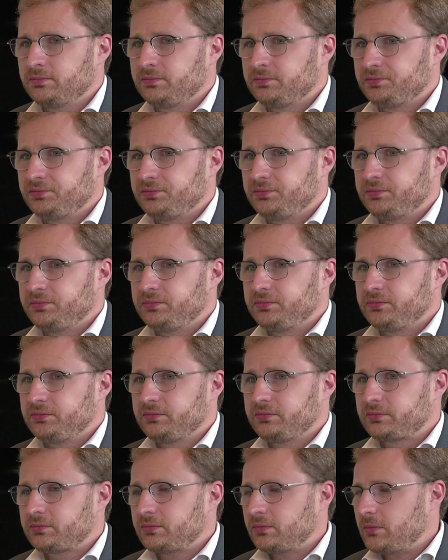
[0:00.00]

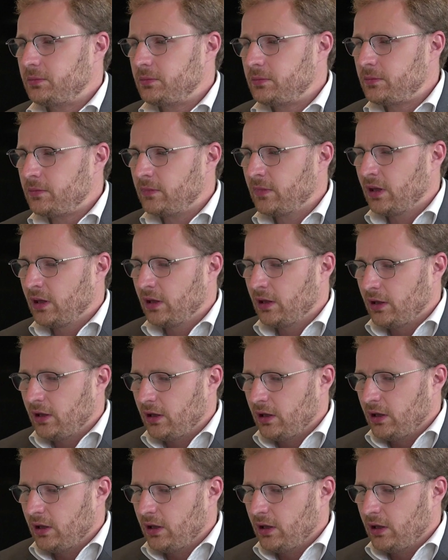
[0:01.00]
(silence)